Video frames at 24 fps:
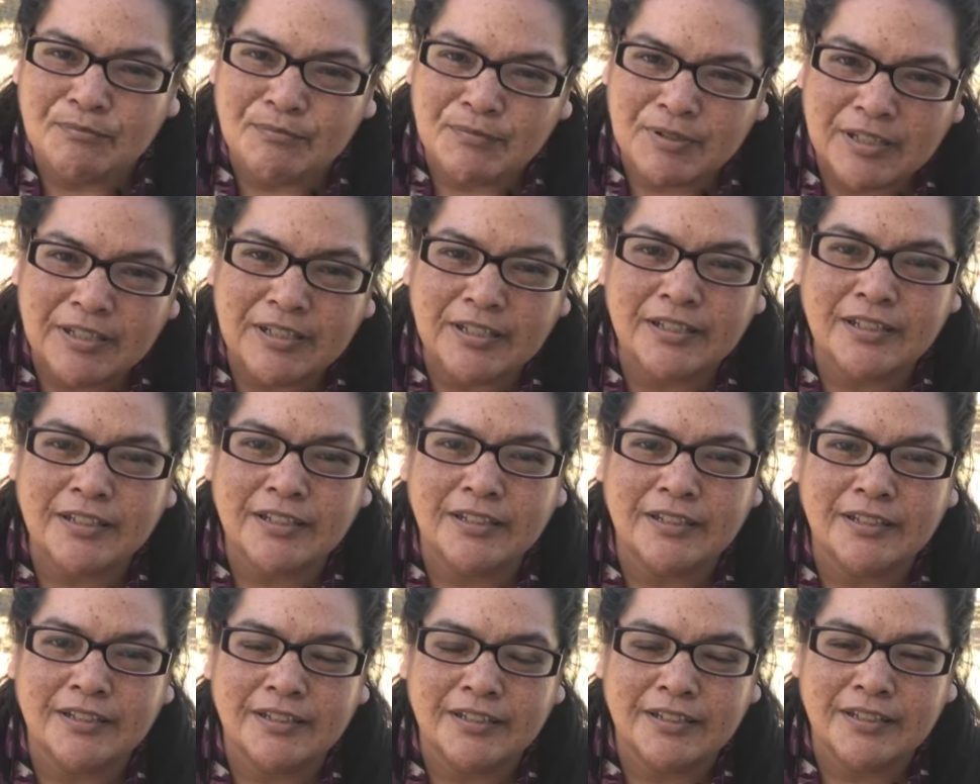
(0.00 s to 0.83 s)
To
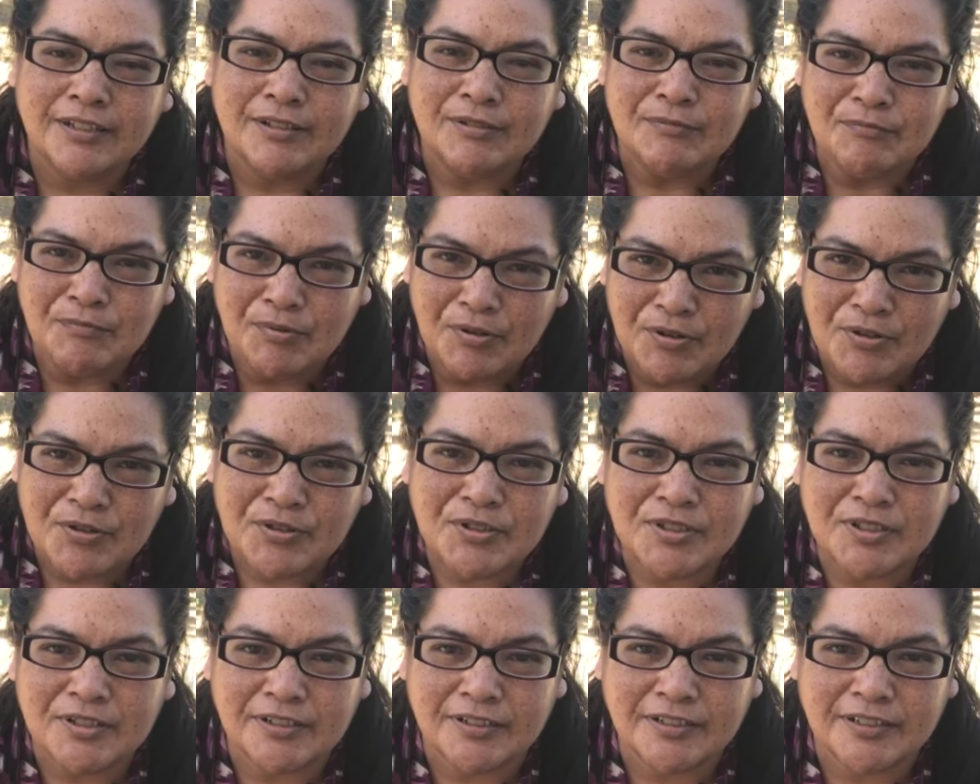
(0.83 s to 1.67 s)
me,
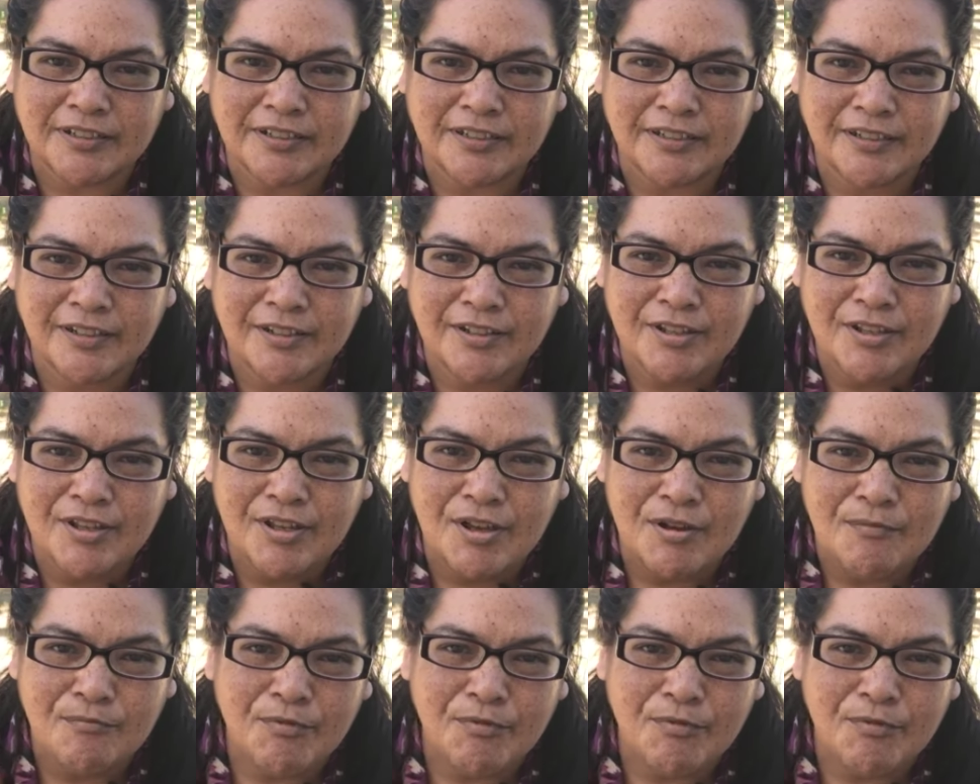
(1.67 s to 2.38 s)
personally,